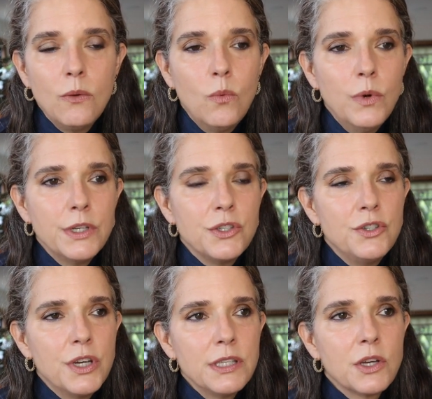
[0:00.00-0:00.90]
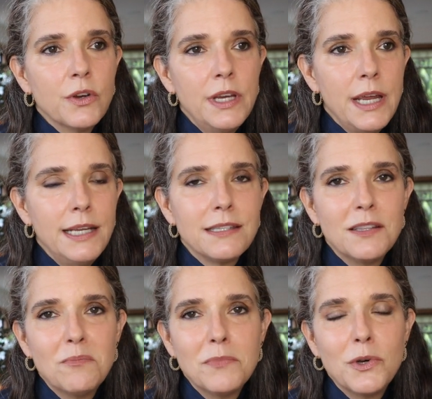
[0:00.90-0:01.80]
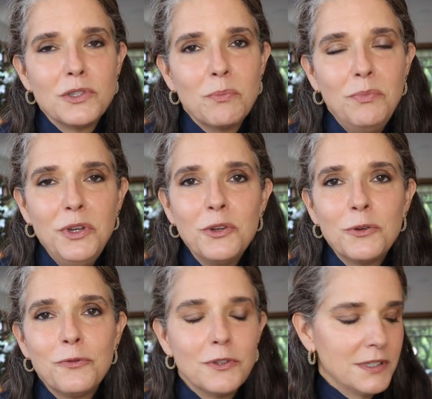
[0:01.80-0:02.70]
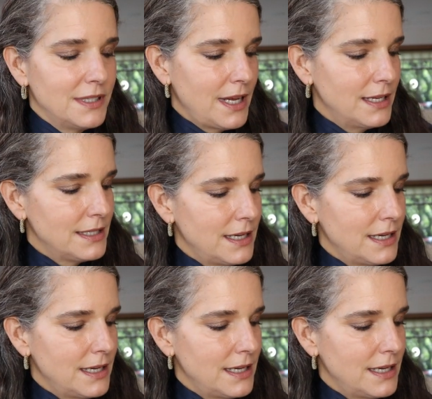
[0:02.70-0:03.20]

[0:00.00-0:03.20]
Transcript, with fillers: which just creates the most beautiful scent.